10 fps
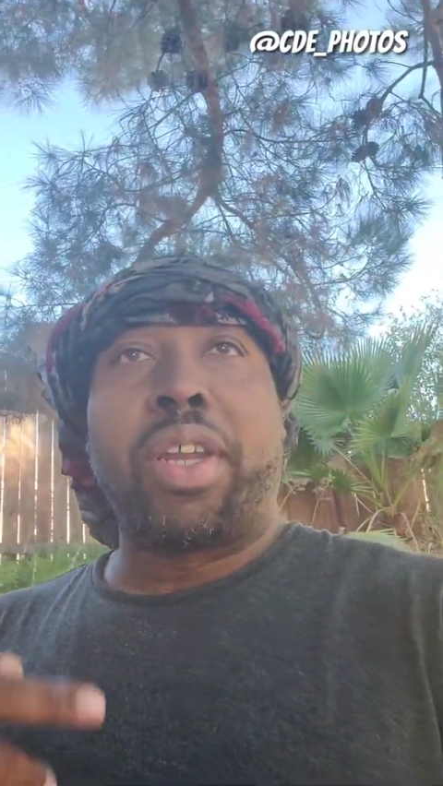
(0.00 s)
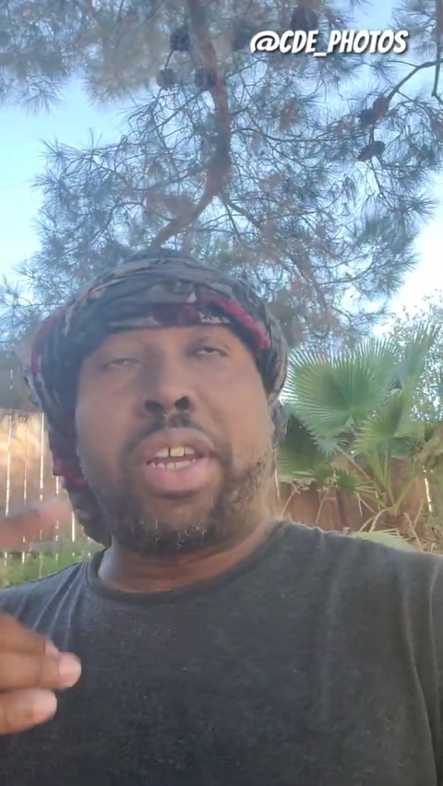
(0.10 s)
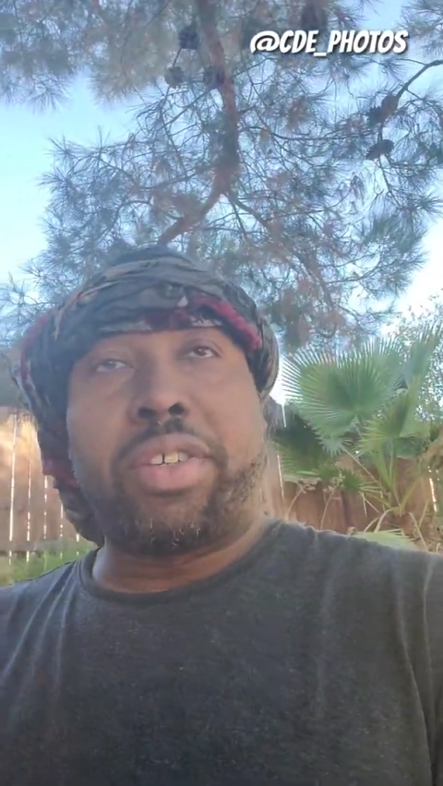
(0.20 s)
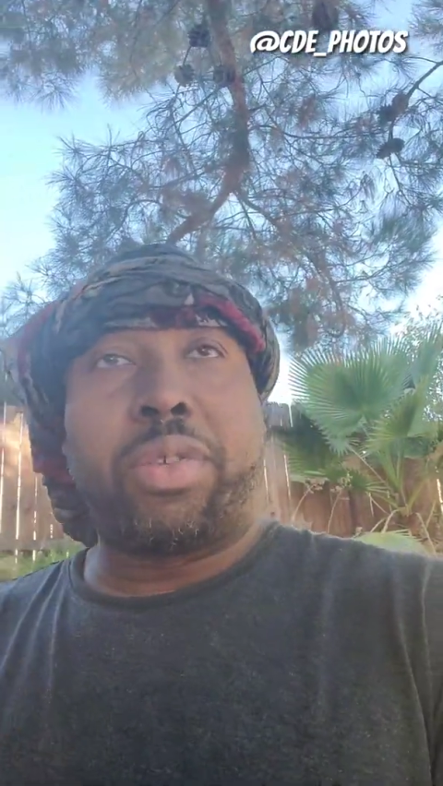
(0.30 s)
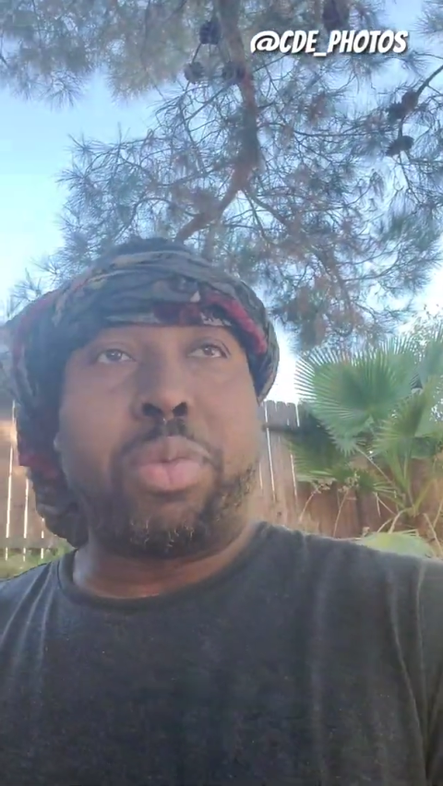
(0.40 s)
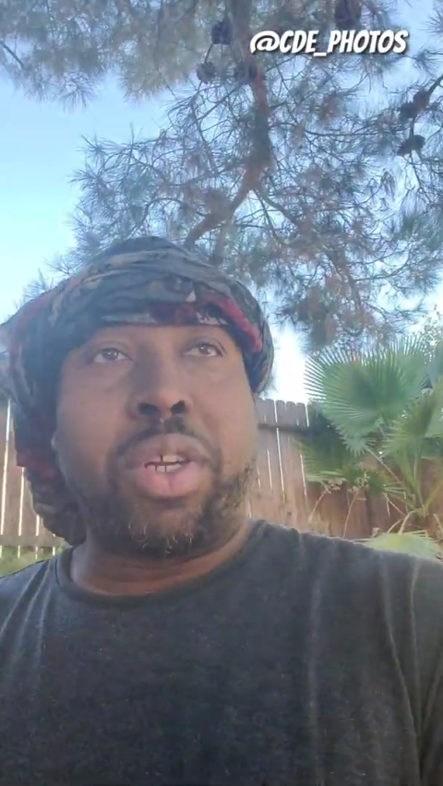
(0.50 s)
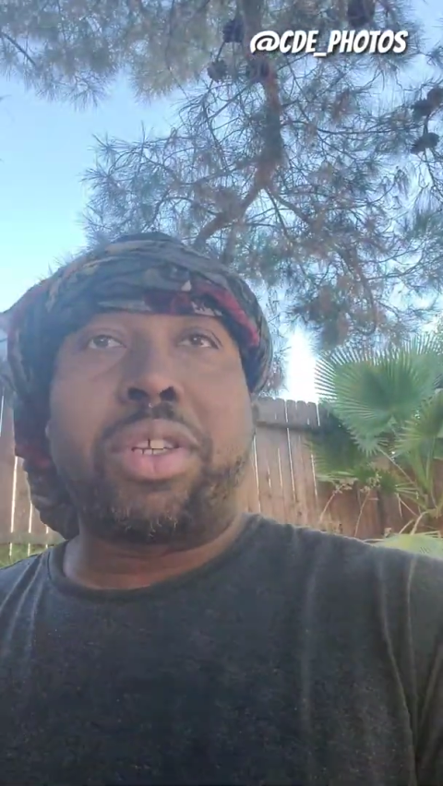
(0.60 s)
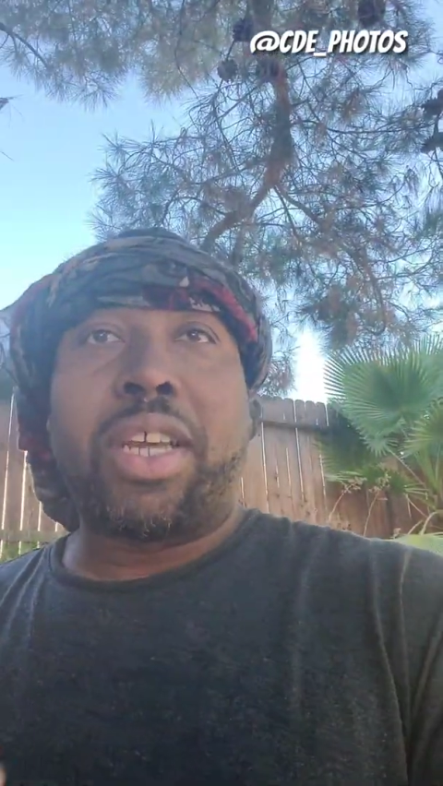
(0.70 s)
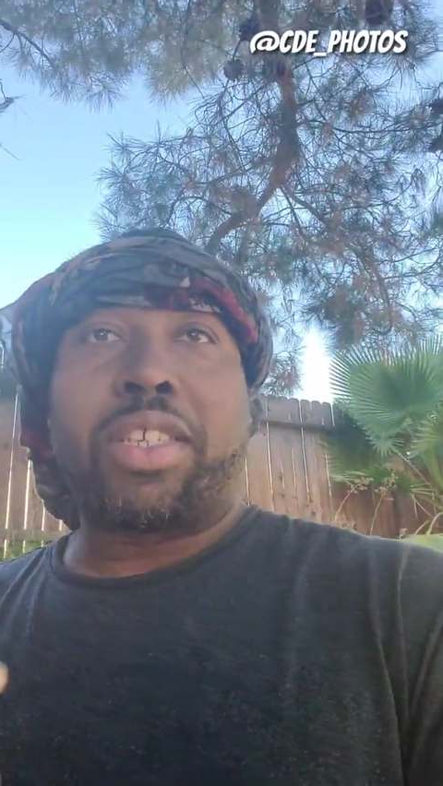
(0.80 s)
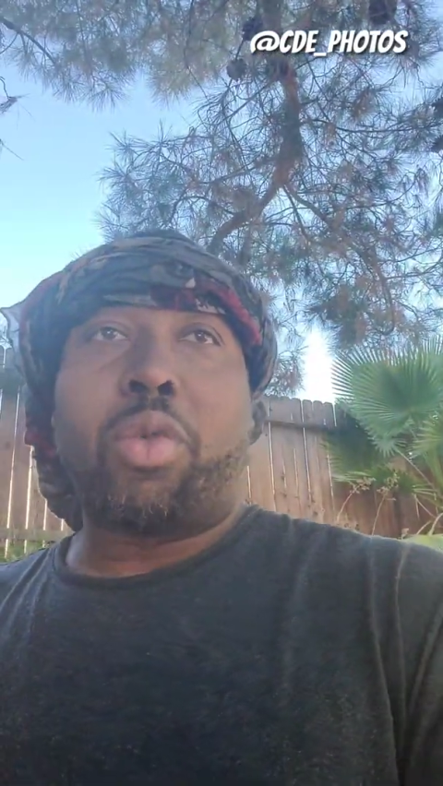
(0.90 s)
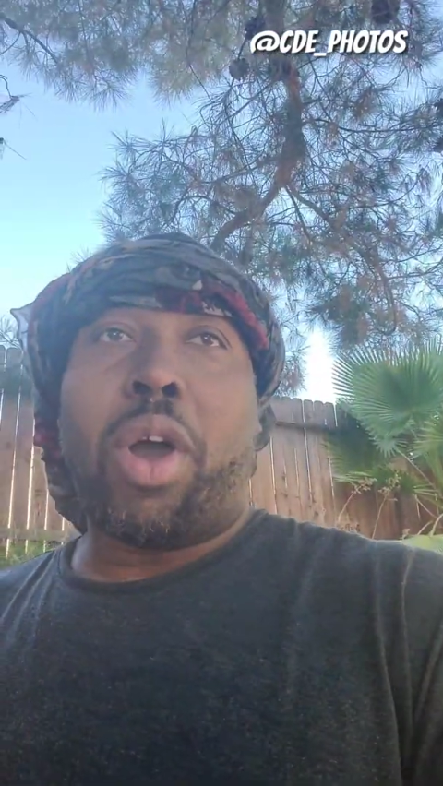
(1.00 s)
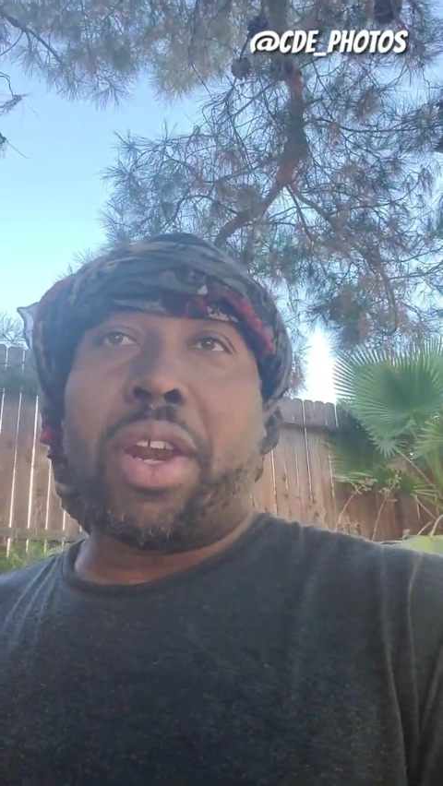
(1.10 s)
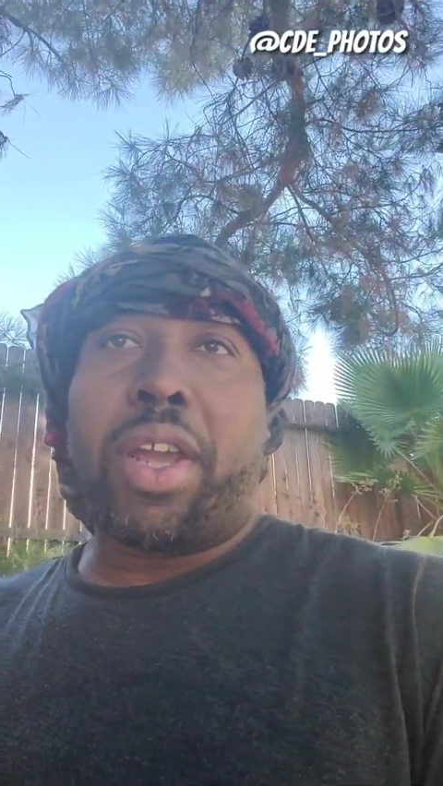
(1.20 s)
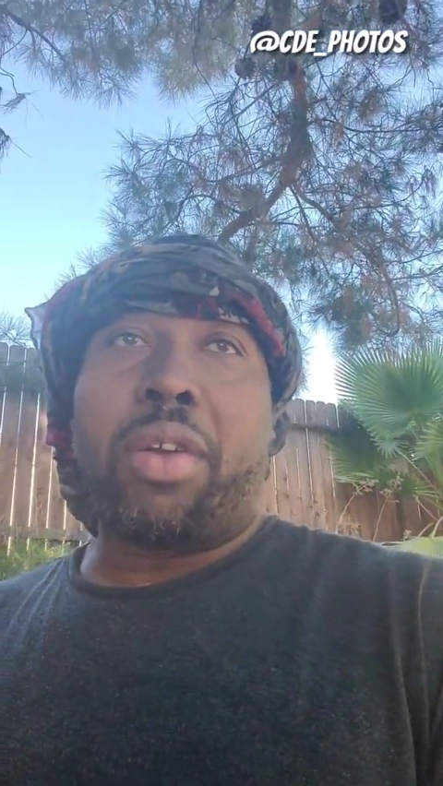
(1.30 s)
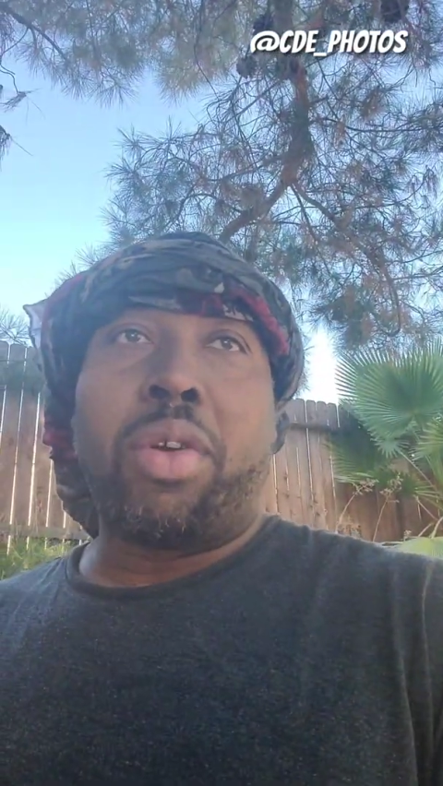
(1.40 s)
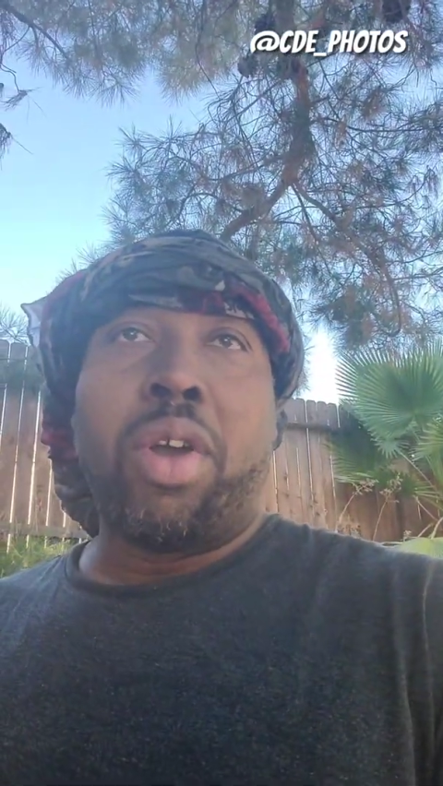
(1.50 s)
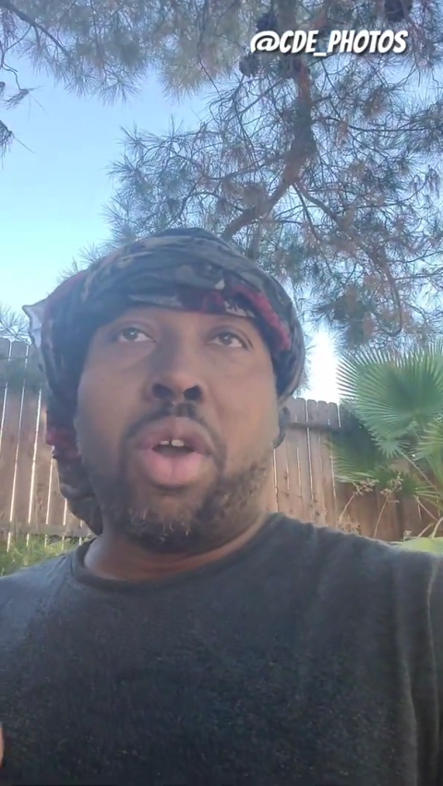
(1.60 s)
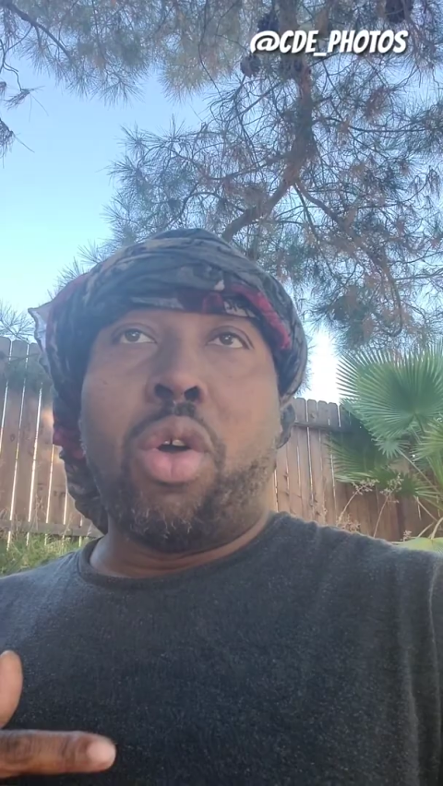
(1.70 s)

there's one that's the wide angle,